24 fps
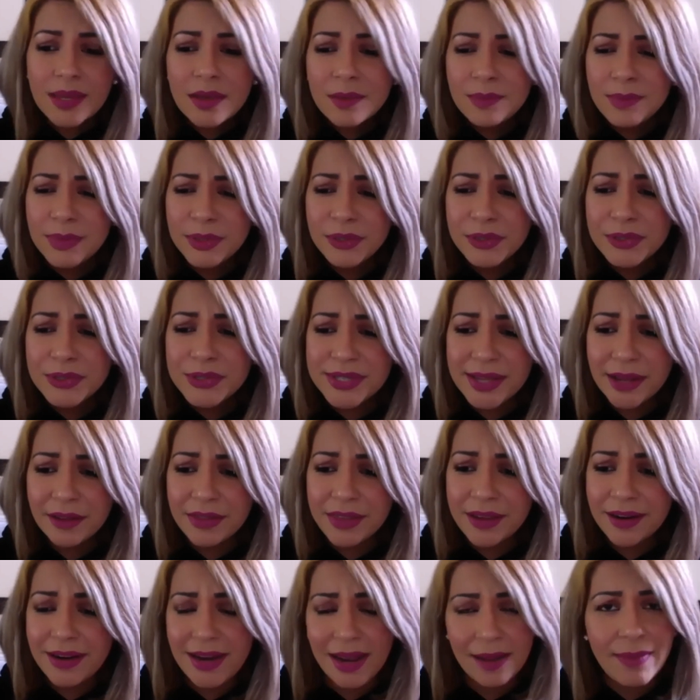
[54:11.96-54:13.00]
builders out
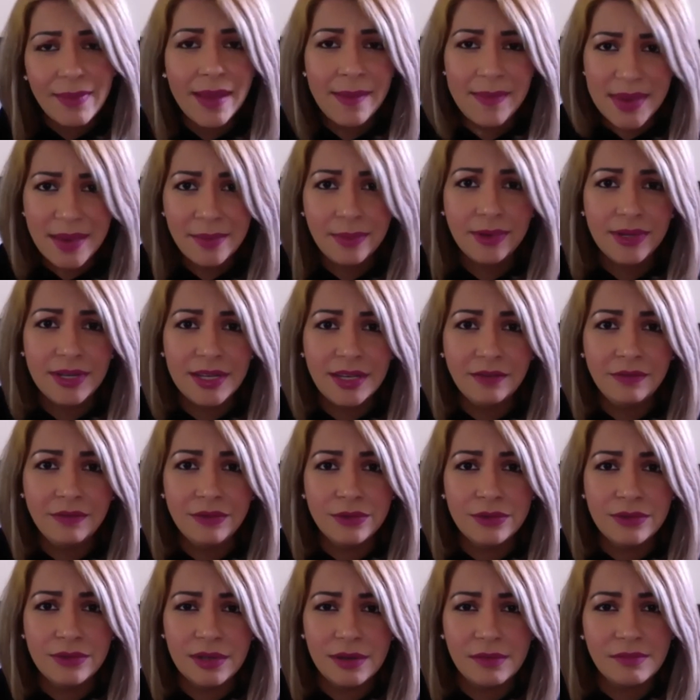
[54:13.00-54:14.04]
there, and I might be able to give
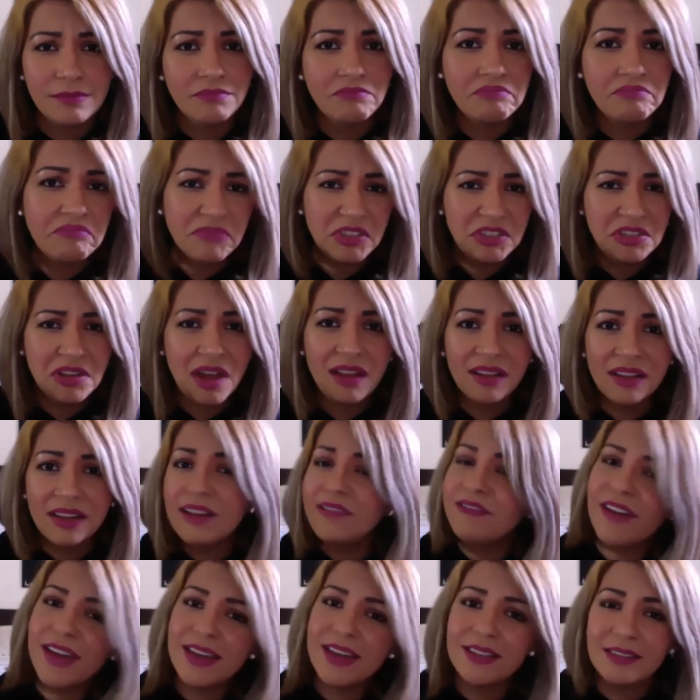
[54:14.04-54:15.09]
you some solid
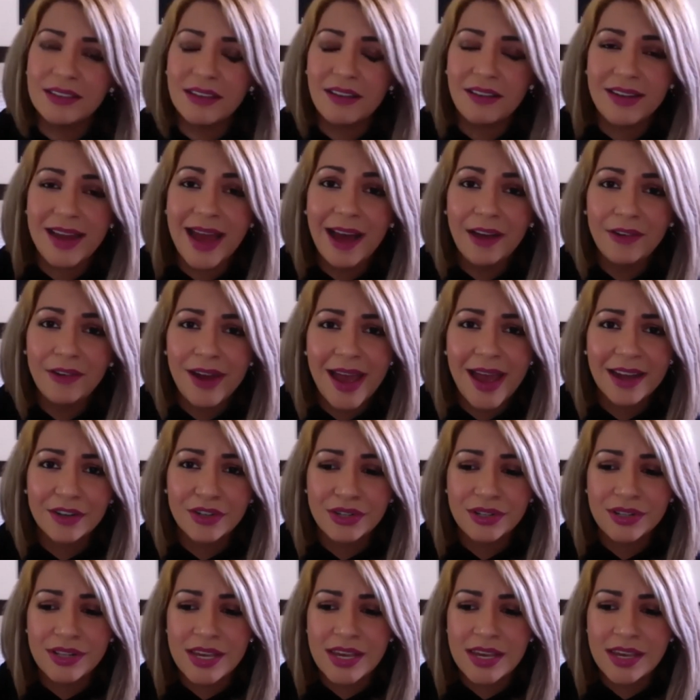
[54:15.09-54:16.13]
advice on how to
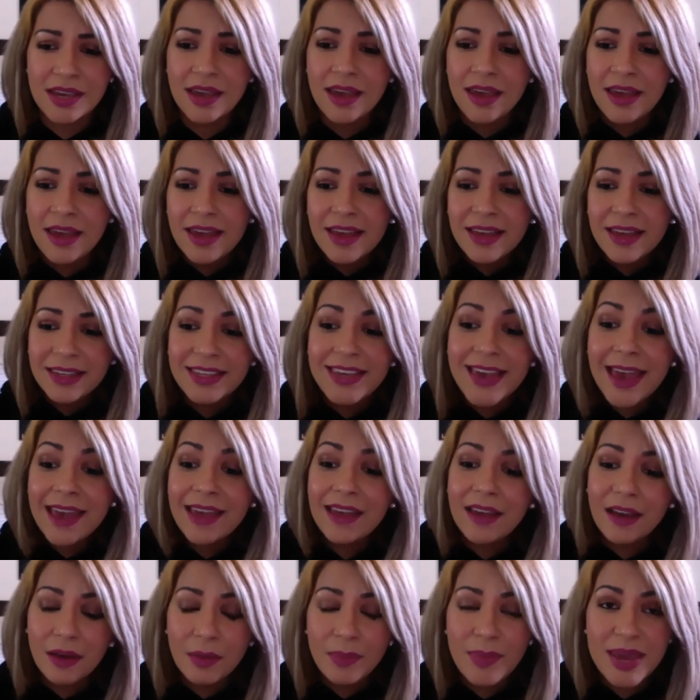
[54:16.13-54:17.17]
actually get
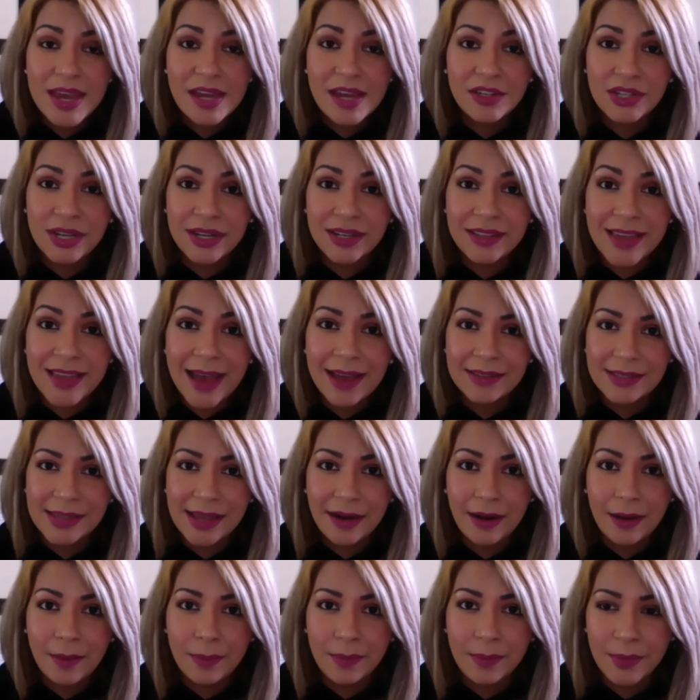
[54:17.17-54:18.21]
a page like that set
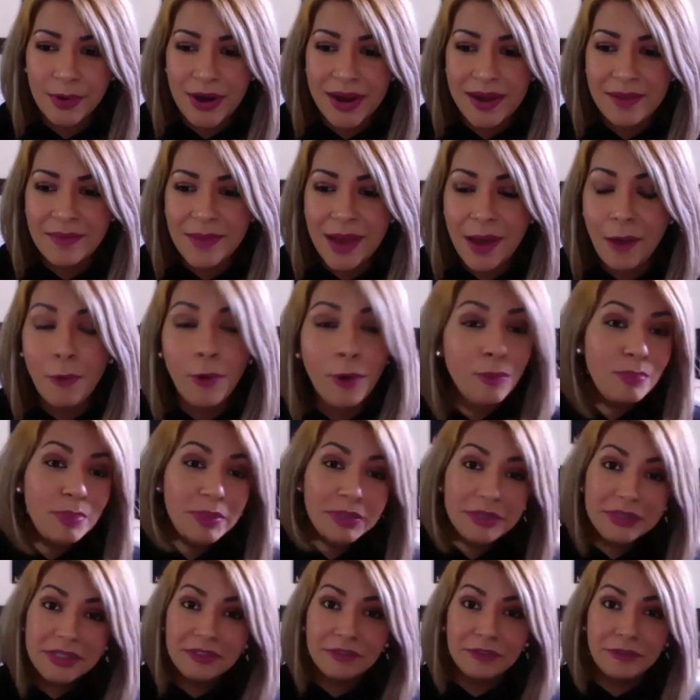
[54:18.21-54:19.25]
up, right? I won't
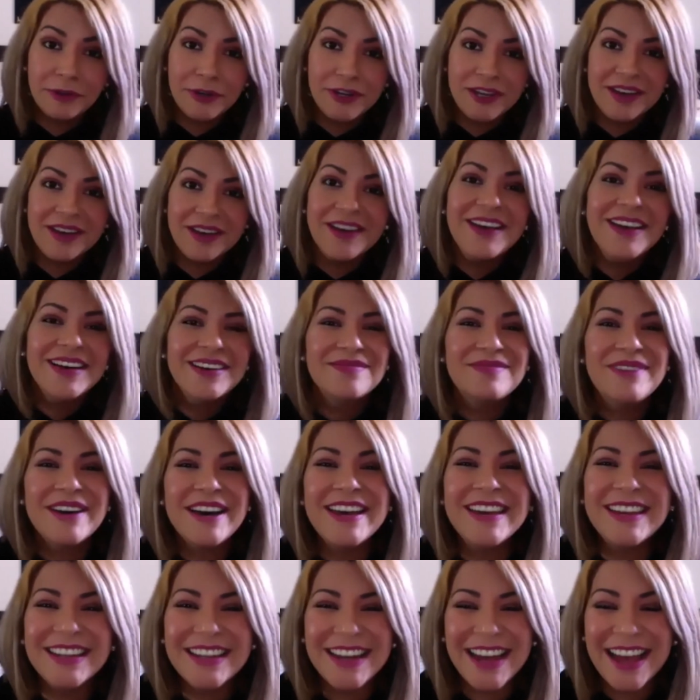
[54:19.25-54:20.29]
build it for you, but
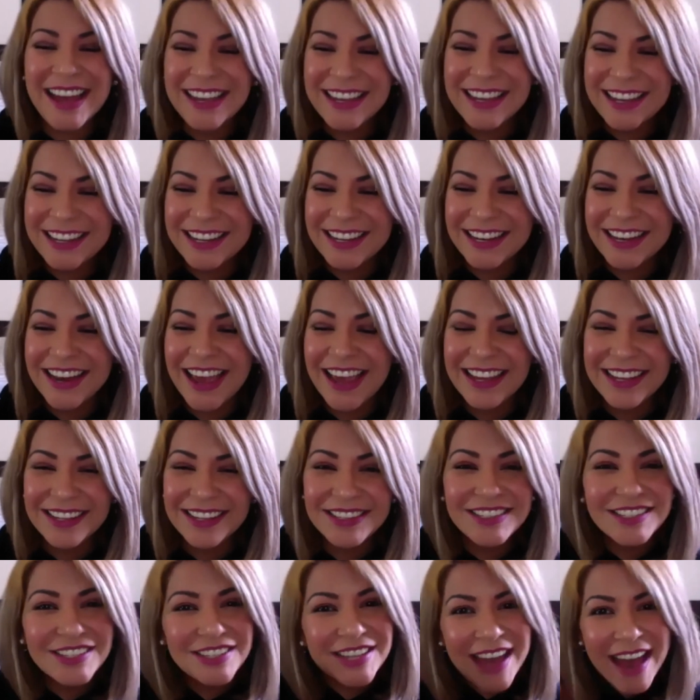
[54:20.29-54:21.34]
I
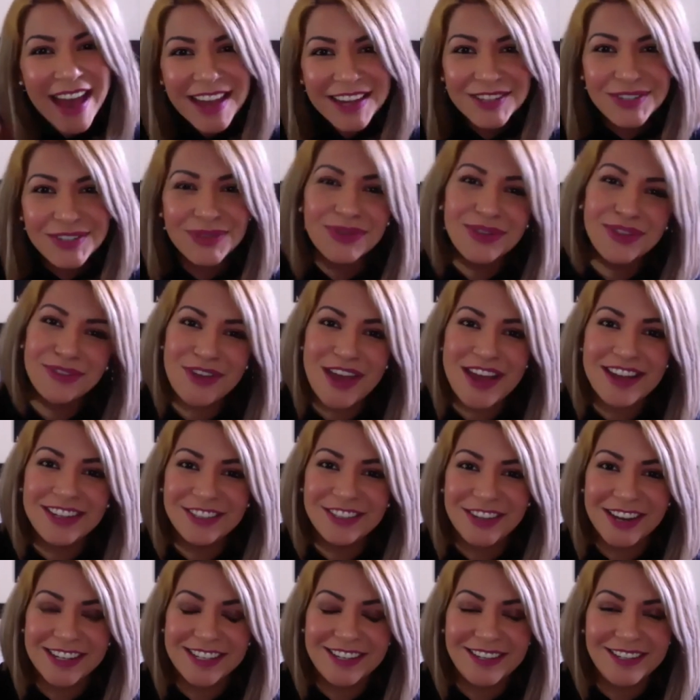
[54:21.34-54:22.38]
can guide you in the right
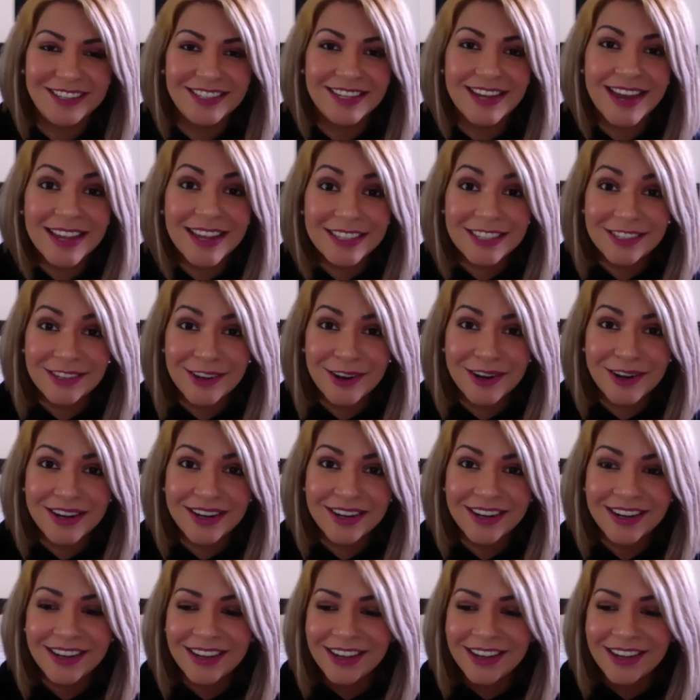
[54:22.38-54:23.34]
direction to get started,